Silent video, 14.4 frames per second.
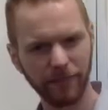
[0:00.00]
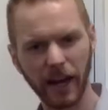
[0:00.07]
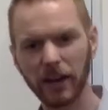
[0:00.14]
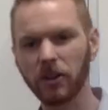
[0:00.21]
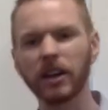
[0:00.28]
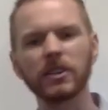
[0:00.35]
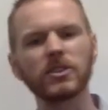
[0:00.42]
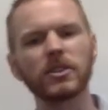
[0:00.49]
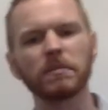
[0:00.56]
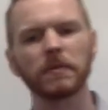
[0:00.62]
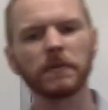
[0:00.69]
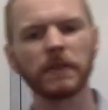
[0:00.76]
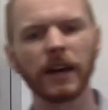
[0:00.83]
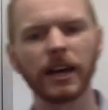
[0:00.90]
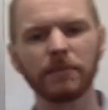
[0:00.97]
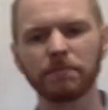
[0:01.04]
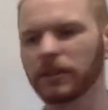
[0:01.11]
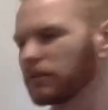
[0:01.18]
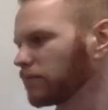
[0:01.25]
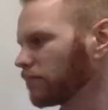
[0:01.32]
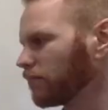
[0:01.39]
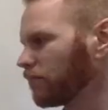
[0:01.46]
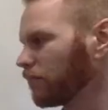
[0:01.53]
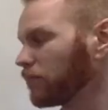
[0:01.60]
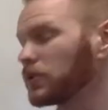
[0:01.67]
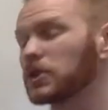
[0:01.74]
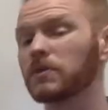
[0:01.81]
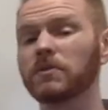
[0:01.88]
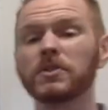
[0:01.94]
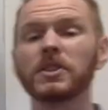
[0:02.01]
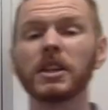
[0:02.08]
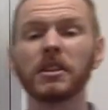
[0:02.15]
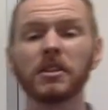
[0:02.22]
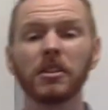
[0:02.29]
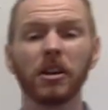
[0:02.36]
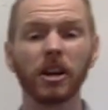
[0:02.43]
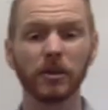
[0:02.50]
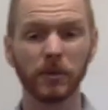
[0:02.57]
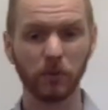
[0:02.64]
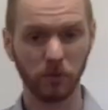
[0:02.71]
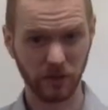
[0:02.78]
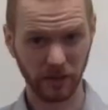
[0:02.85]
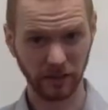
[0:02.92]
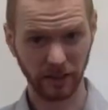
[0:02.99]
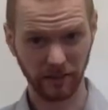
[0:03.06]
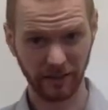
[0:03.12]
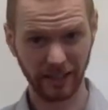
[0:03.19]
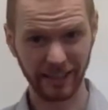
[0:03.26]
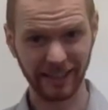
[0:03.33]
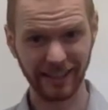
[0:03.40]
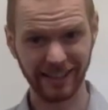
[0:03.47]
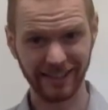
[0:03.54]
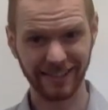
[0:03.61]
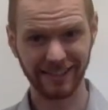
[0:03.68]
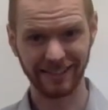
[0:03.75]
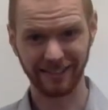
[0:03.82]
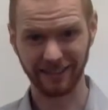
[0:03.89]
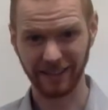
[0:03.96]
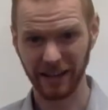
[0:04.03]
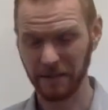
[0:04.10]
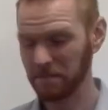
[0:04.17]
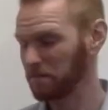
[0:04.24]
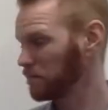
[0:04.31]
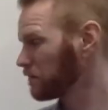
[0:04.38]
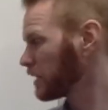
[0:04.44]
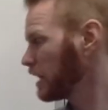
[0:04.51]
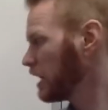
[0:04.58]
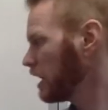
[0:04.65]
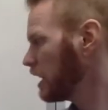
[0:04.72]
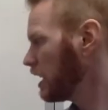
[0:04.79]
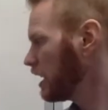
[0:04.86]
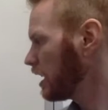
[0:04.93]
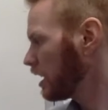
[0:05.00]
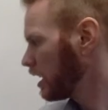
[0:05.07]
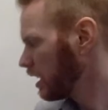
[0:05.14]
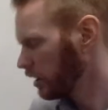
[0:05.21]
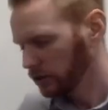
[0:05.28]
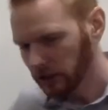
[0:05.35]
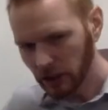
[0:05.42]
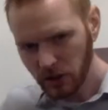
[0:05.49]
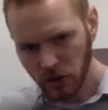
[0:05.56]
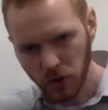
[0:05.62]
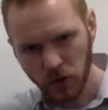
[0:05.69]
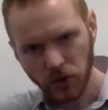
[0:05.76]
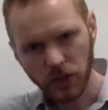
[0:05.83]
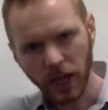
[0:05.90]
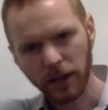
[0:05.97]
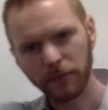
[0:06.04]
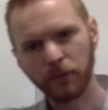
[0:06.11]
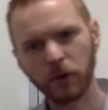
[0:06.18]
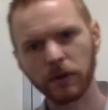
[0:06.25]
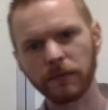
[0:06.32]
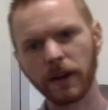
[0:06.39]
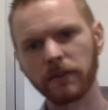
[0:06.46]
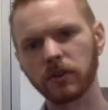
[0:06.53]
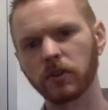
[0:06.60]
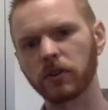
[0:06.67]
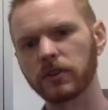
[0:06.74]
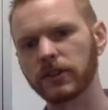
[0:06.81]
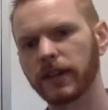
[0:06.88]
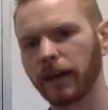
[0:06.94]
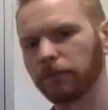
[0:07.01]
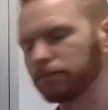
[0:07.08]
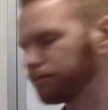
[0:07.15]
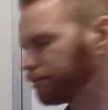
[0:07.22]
know I could simplify it, but just for the sake of the argument, we're just going to leave it like this, okay? Let's do sine of 45 degrees again.